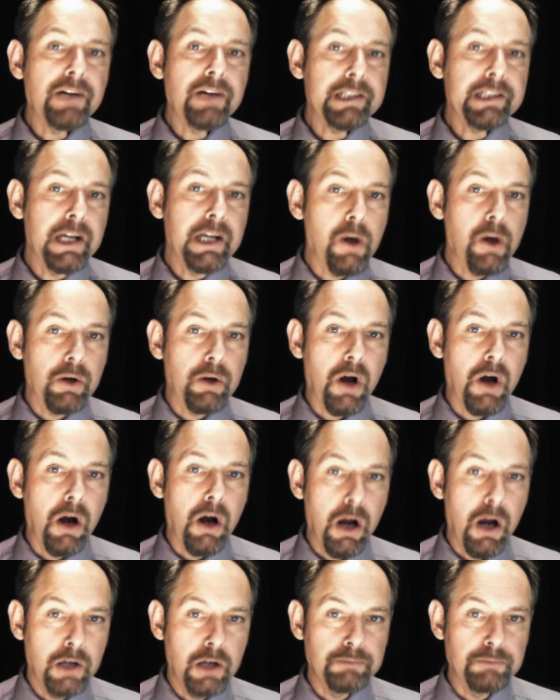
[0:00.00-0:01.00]
Fresh in on
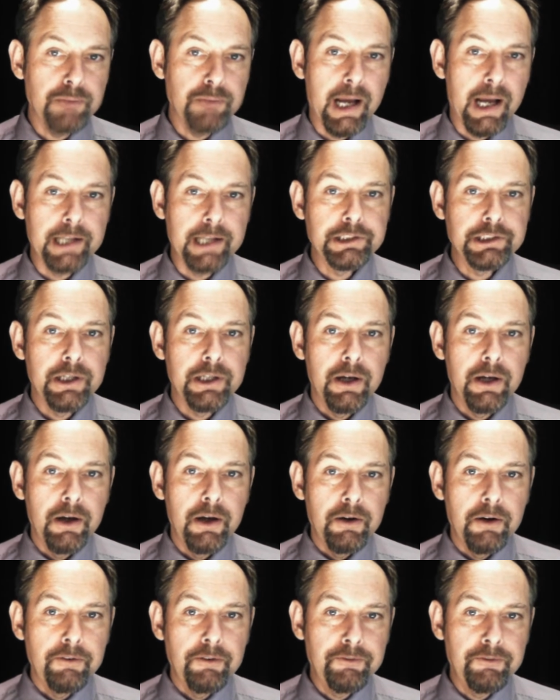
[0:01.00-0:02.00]
our homepage,
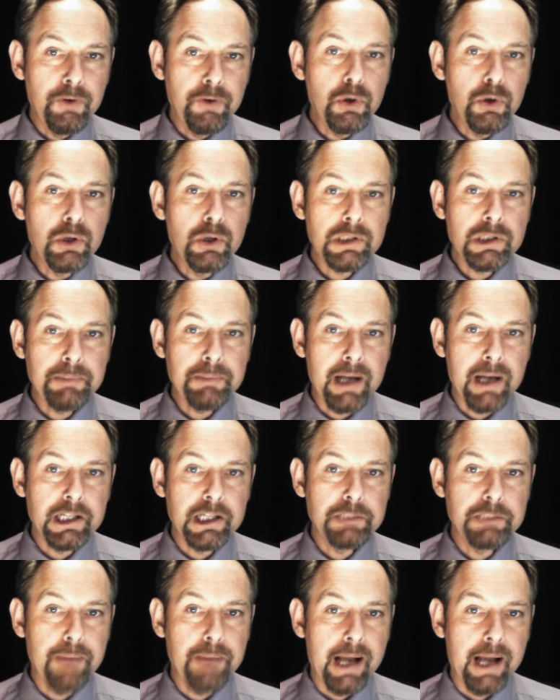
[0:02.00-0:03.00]
4
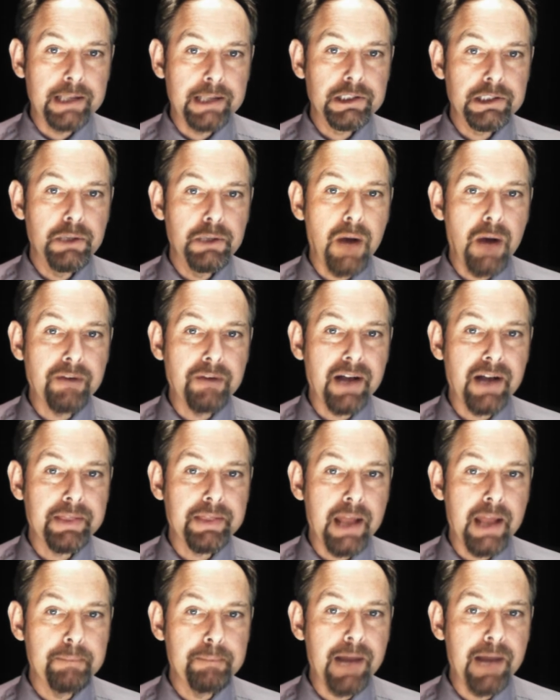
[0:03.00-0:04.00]
Spanish banks who have
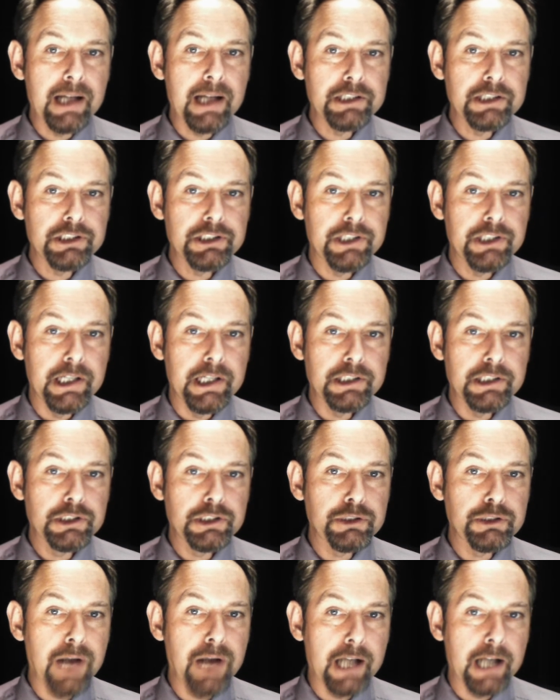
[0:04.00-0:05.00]
had their balance sheets
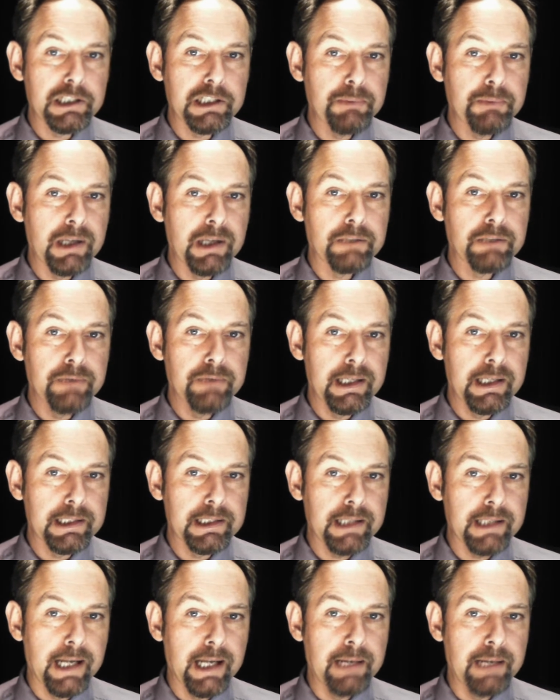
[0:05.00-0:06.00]
trashed by the real
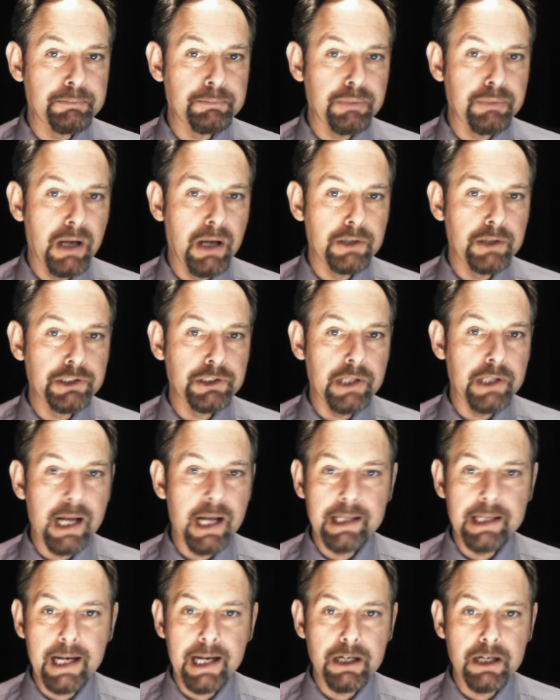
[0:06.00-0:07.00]
estate implosion
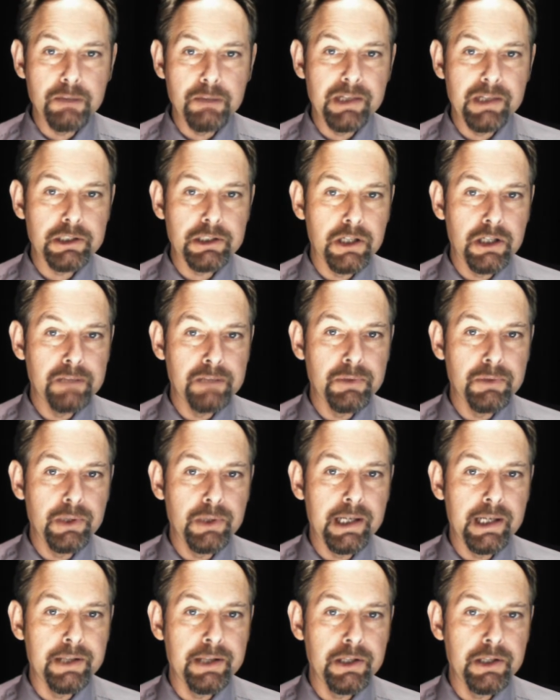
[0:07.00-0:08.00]
and economic
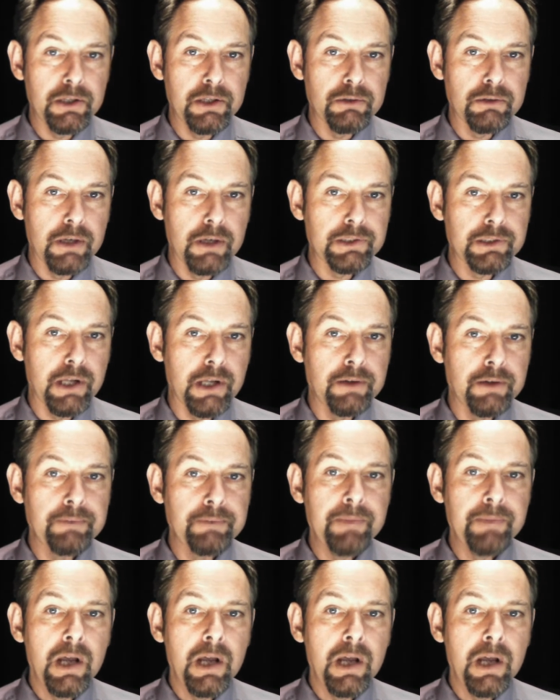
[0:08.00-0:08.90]
turmoil in the Eurozone